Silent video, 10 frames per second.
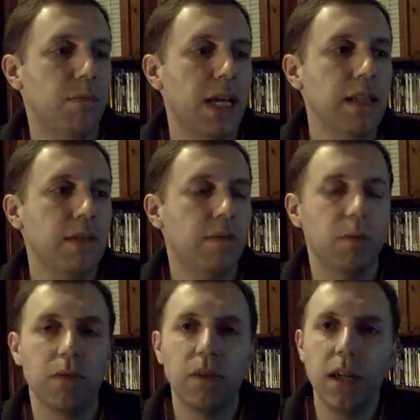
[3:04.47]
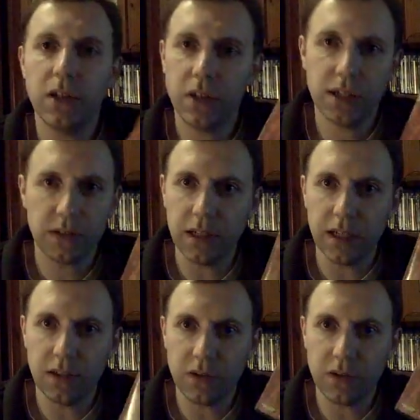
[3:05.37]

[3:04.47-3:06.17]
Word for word: mainly from the VHS days,